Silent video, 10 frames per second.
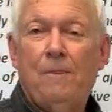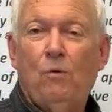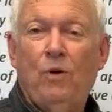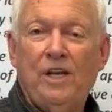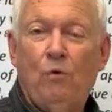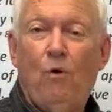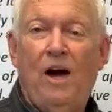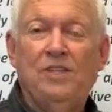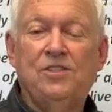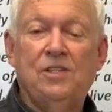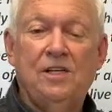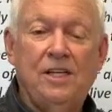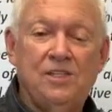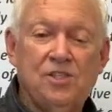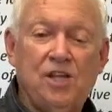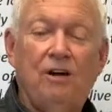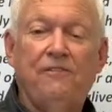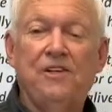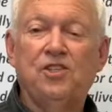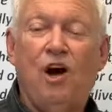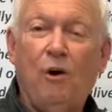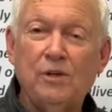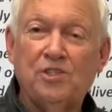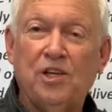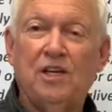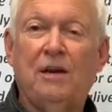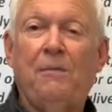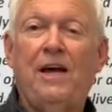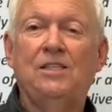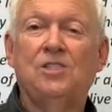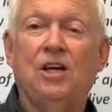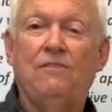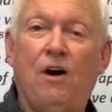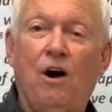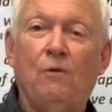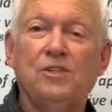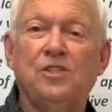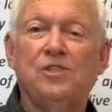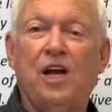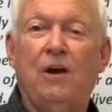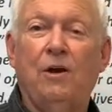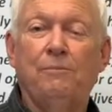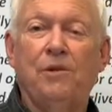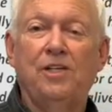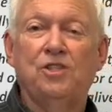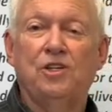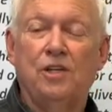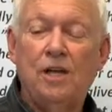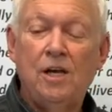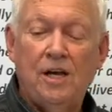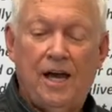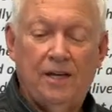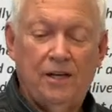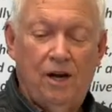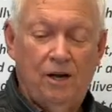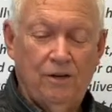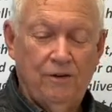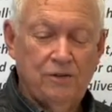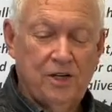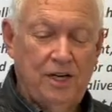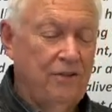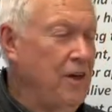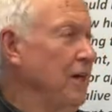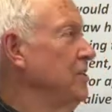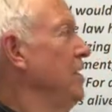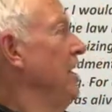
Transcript: what it wants. It's selfish, always thinking about itself, always desiring pleasure and all of those kind of things.